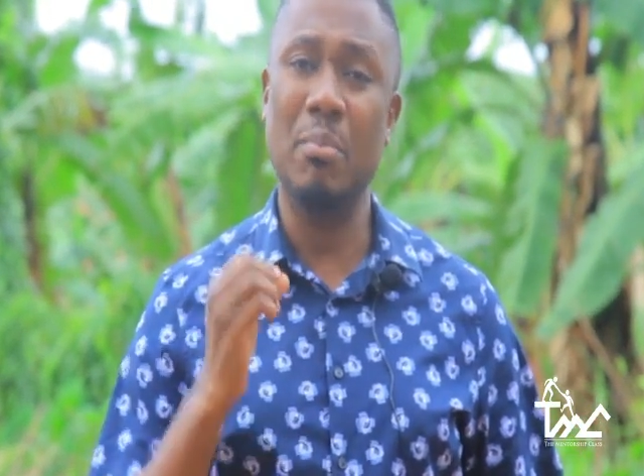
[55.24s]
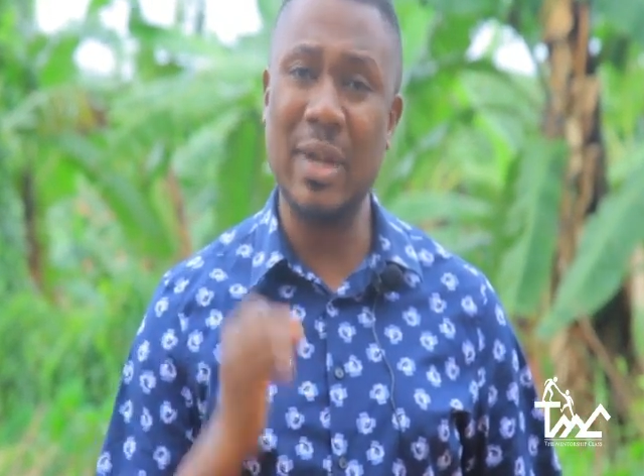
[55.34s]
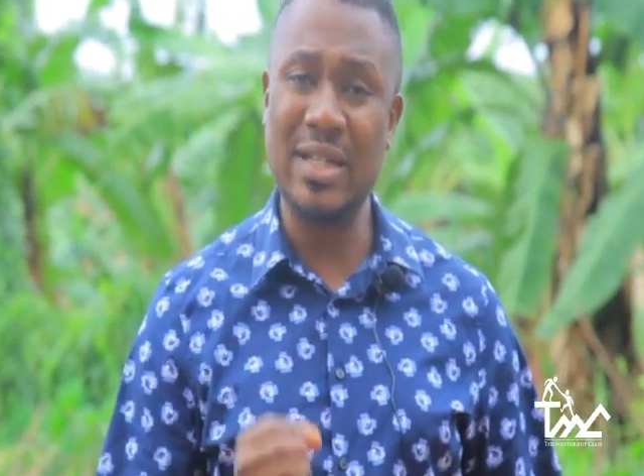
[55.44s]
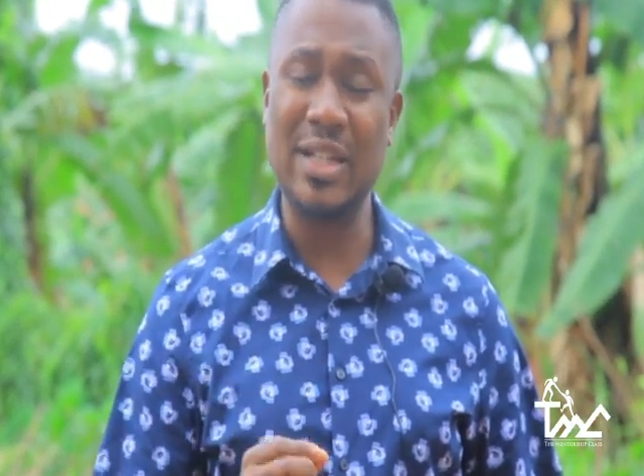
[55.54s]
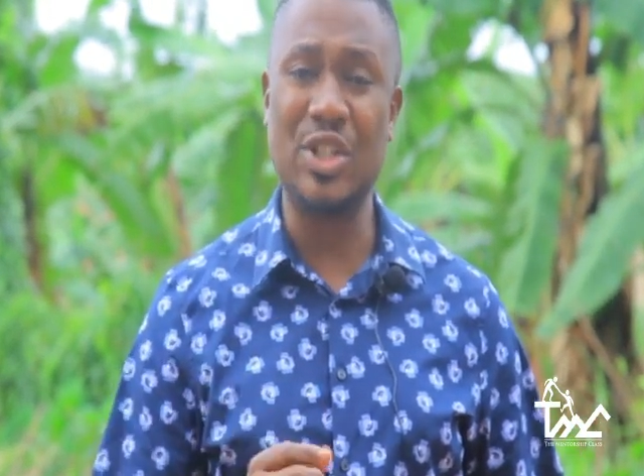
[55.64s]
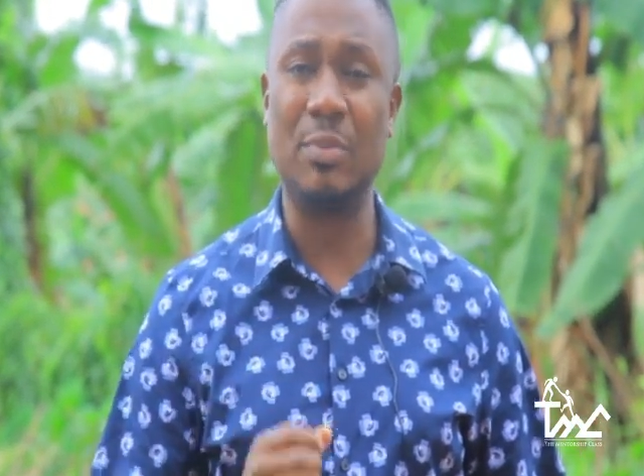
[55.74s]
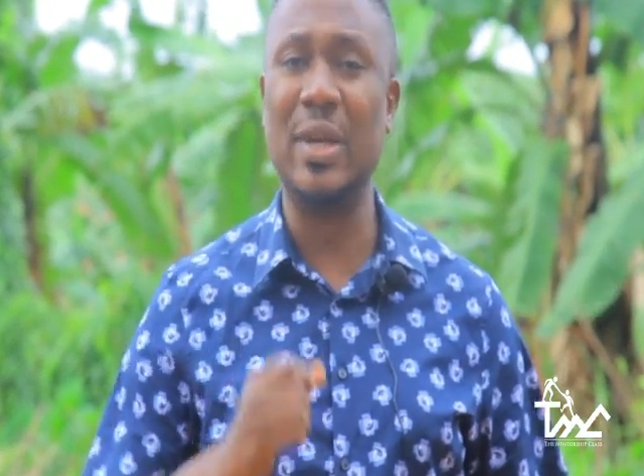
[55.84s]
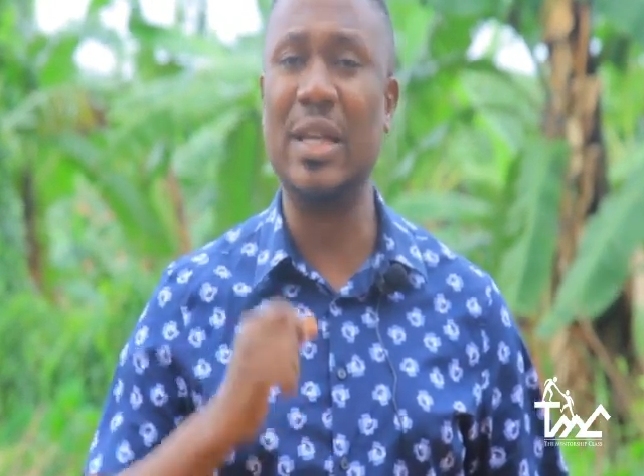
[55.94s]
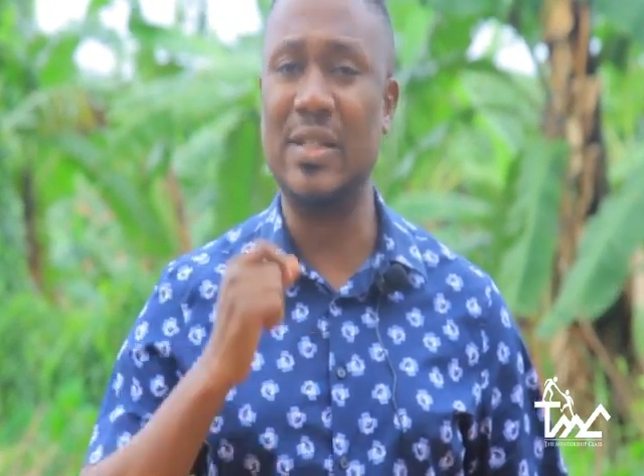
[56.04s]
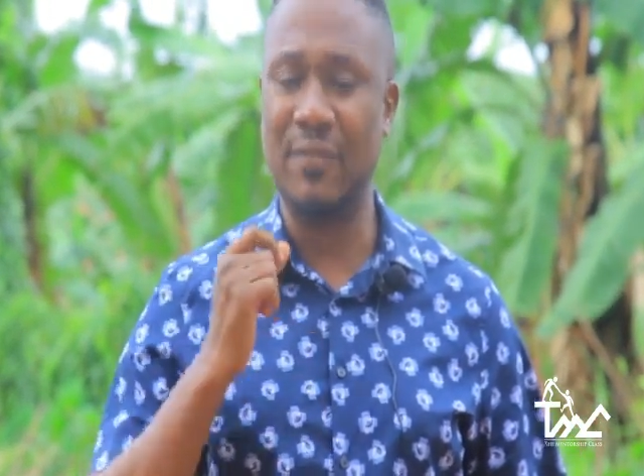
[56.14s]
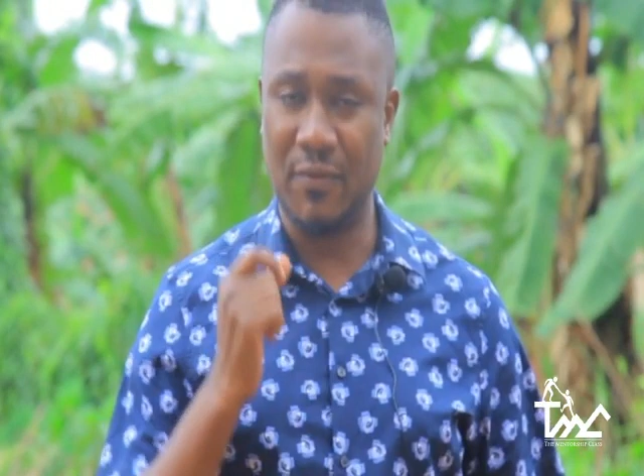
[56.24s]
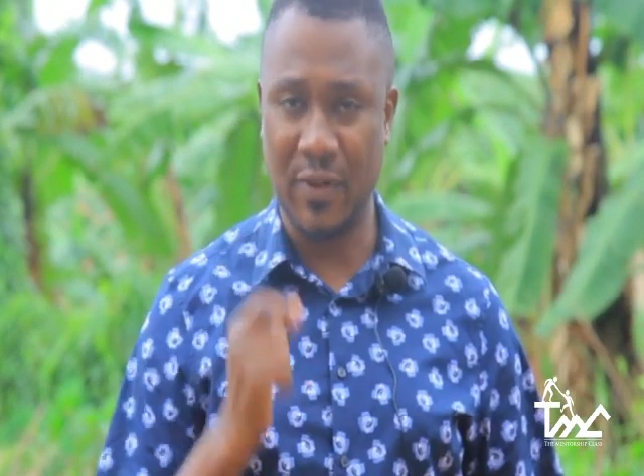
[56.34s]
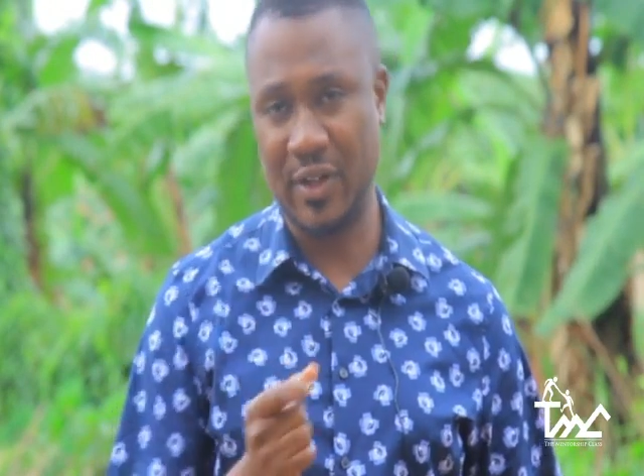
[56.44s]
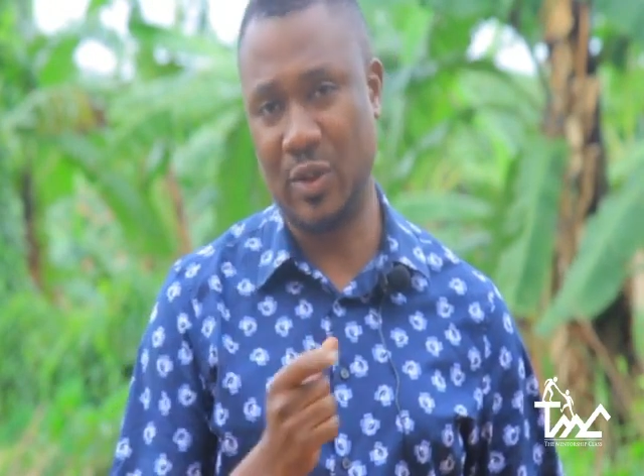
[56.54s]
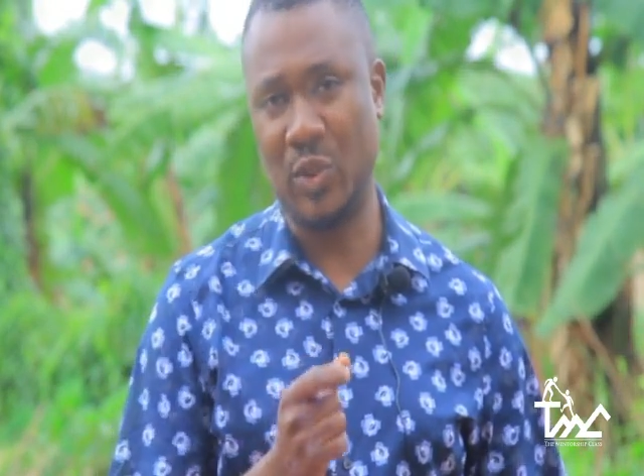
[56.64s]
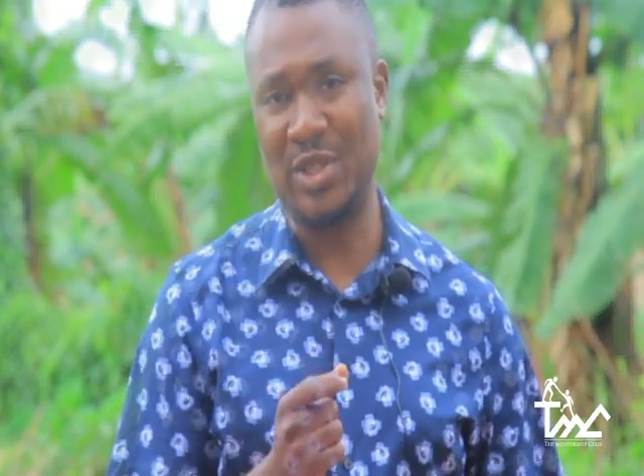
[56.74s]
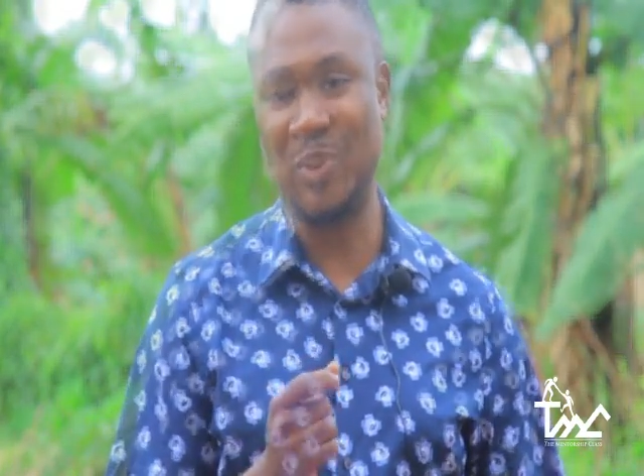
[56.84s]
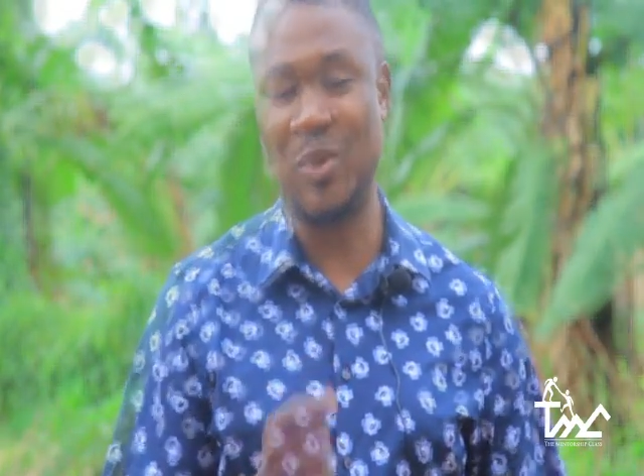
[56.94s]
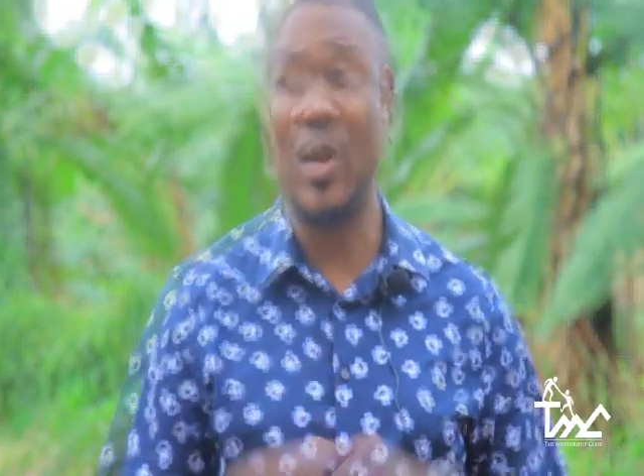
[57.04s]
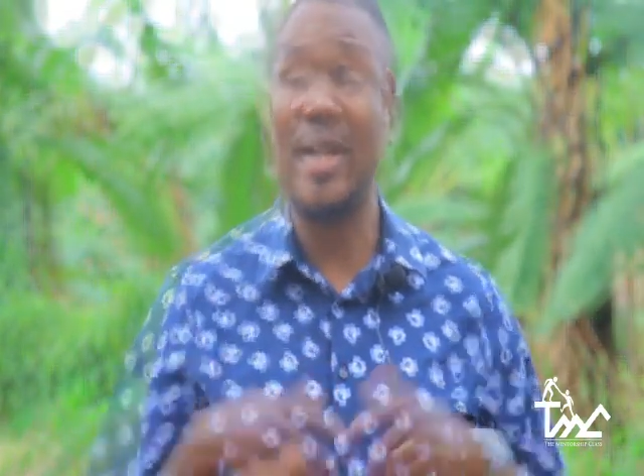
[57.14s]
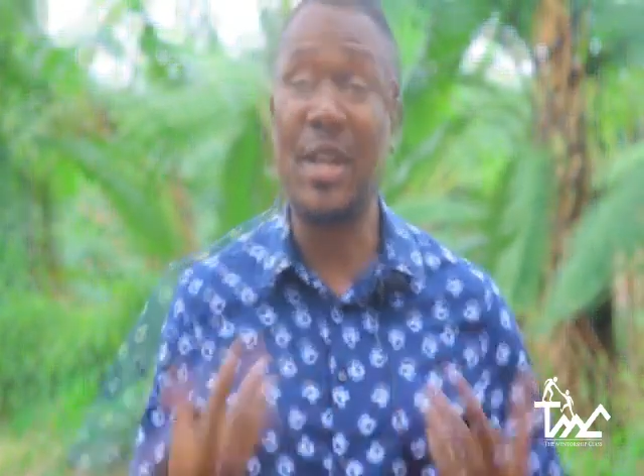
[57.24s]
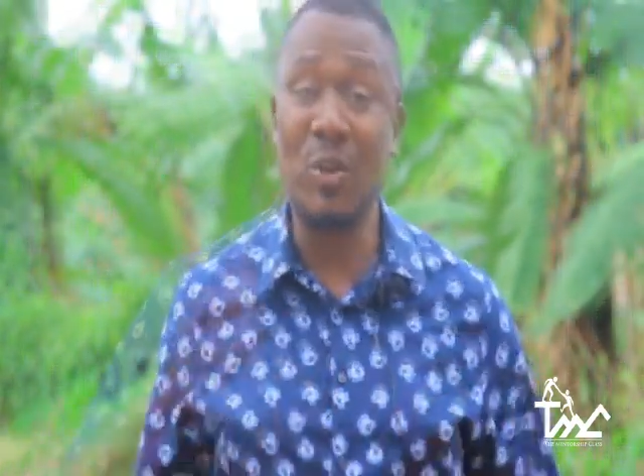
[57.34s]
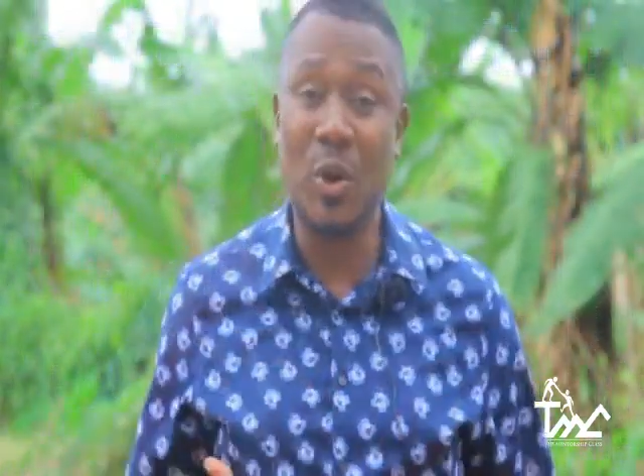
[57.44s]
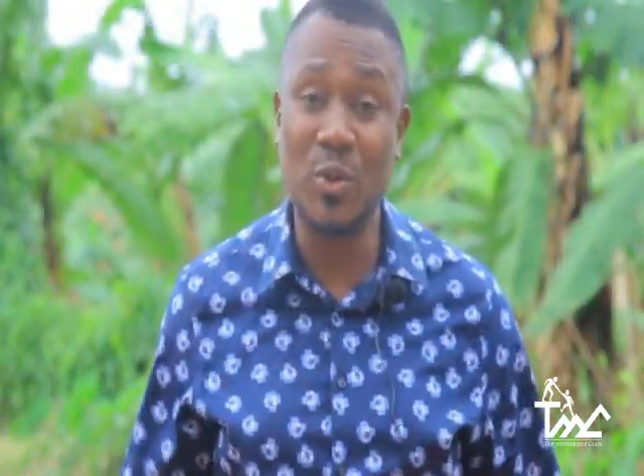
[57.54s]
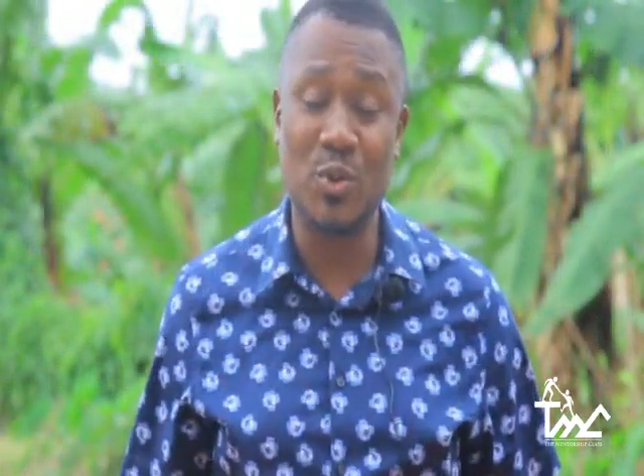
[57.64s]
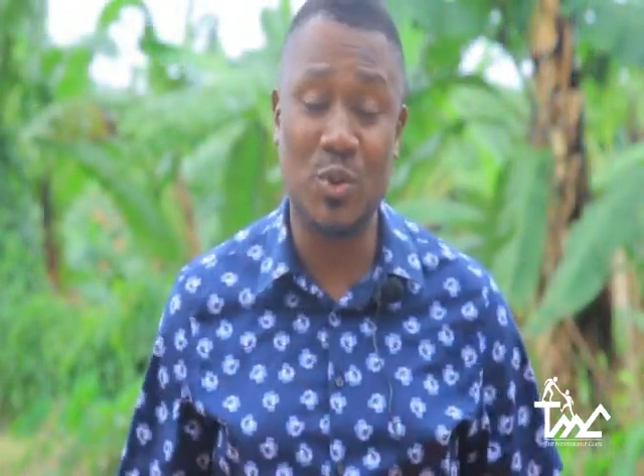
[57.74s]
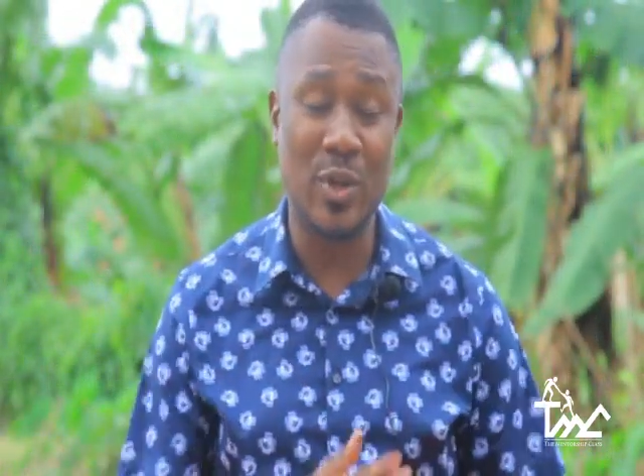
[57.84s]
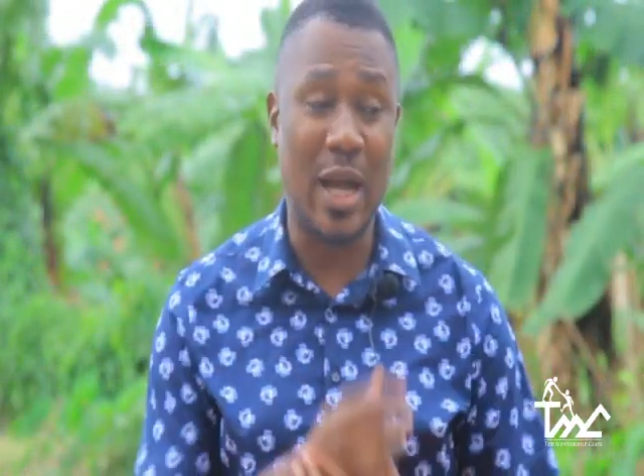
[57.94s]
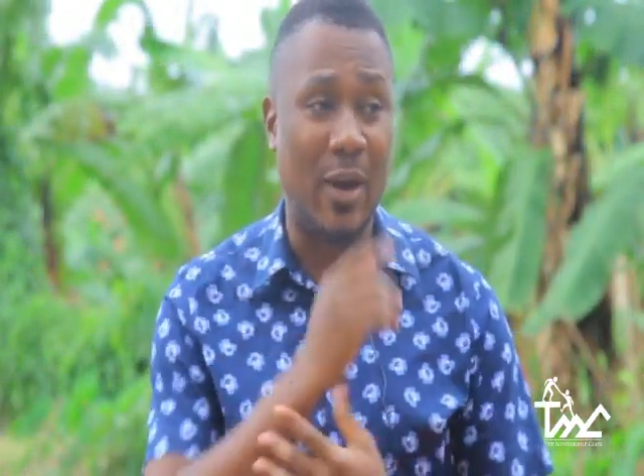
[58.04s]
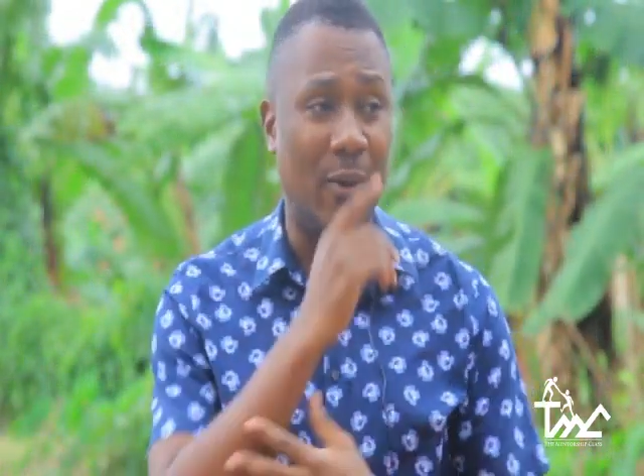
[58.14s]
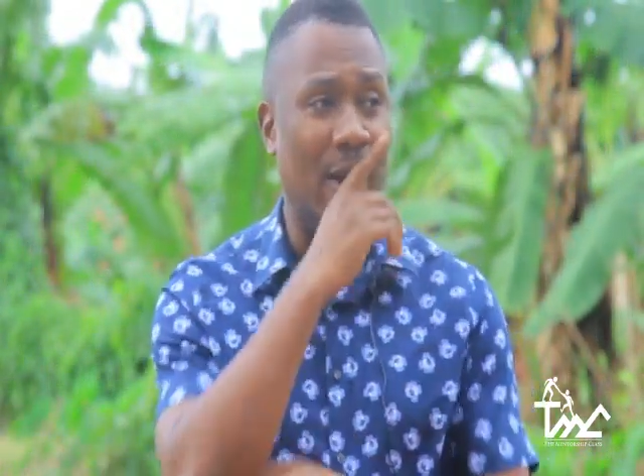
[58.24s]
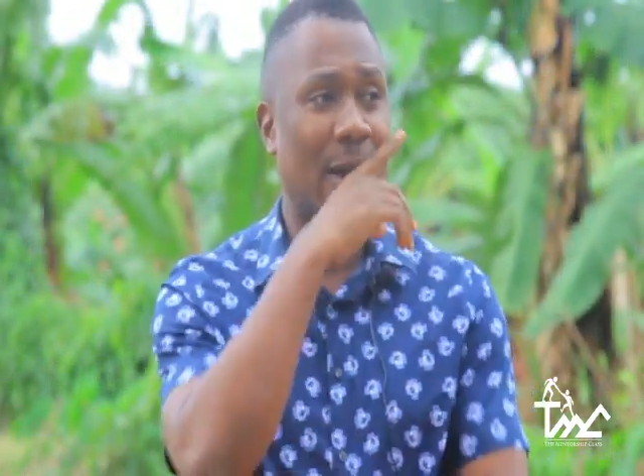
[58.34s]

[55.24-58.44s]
Mentorship is very critical. What are you going to do now?